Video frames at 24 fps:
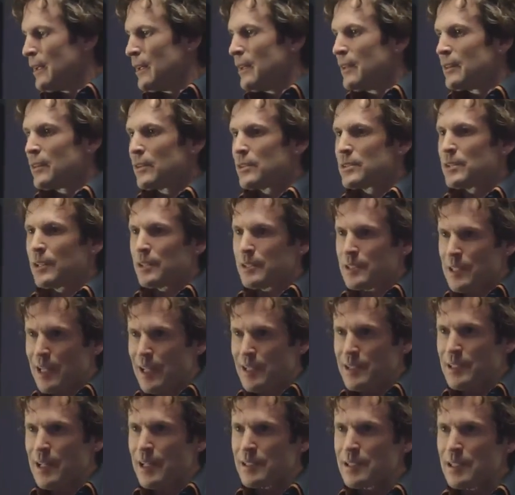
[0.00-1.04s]
There's the
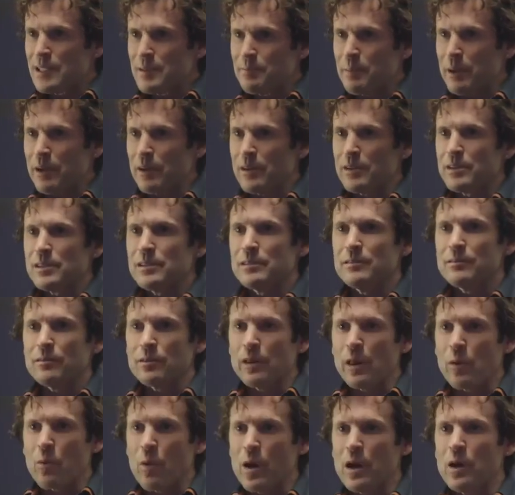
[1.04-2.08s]
seeds, nets, and spears.
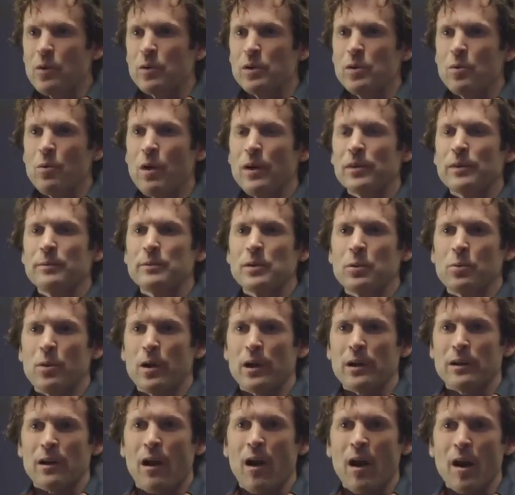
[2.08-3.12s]
They want to, you want them to work
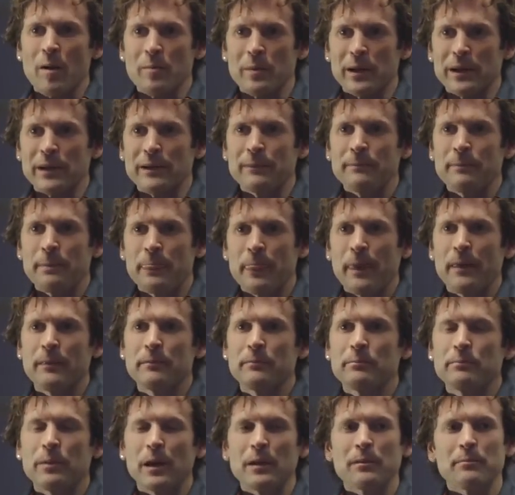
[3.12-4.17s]
in harmony,
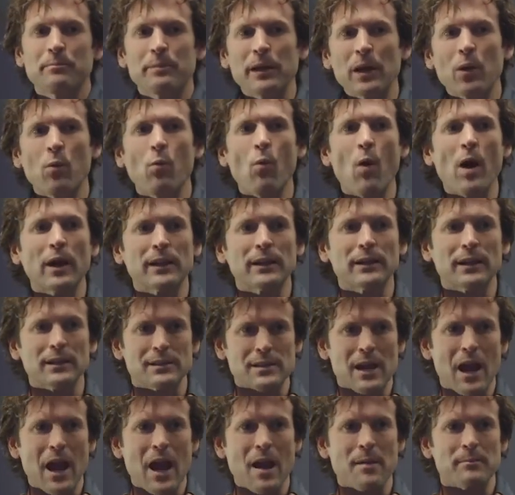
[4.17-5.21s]
but pick one at a
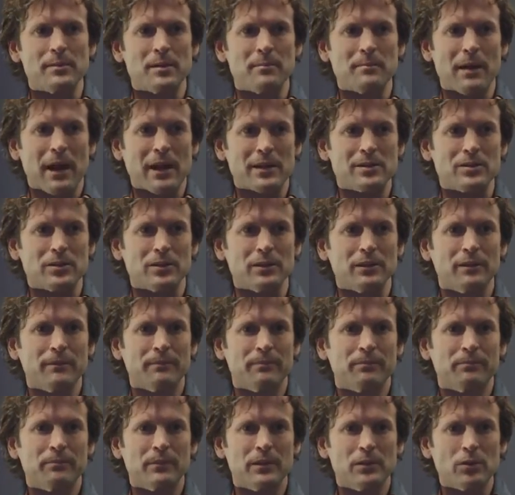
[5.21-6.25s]
time to master.
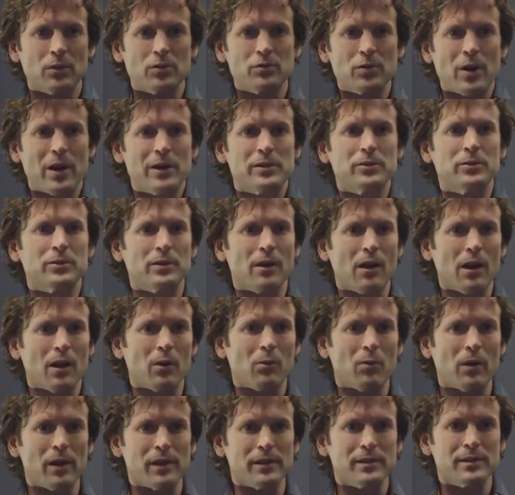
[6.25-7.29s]
Don't try to do it all
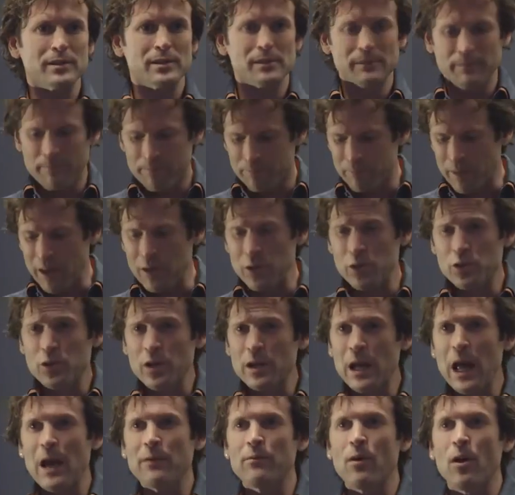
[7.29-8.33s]
at once. And you should
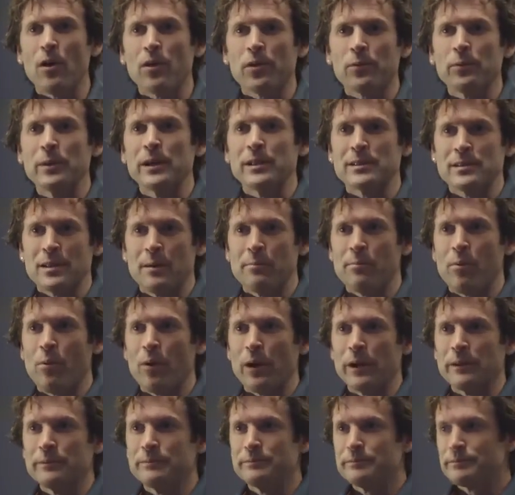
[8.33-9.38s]
have all three at some
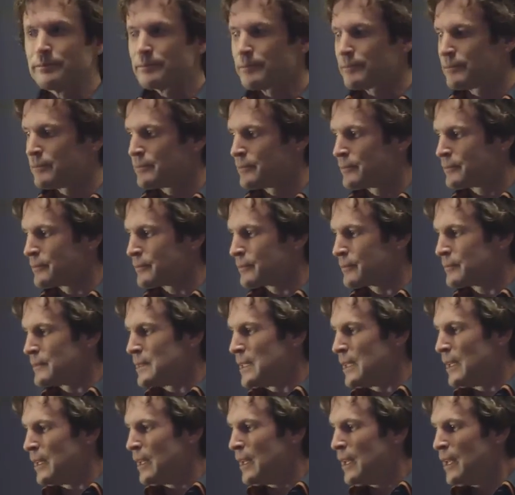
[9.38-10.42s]
point
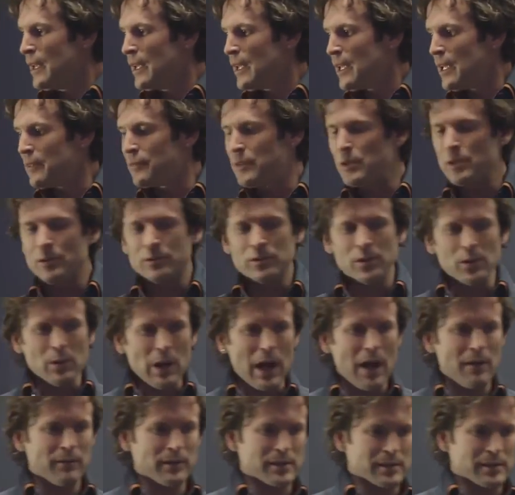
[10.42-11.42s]
if you do have a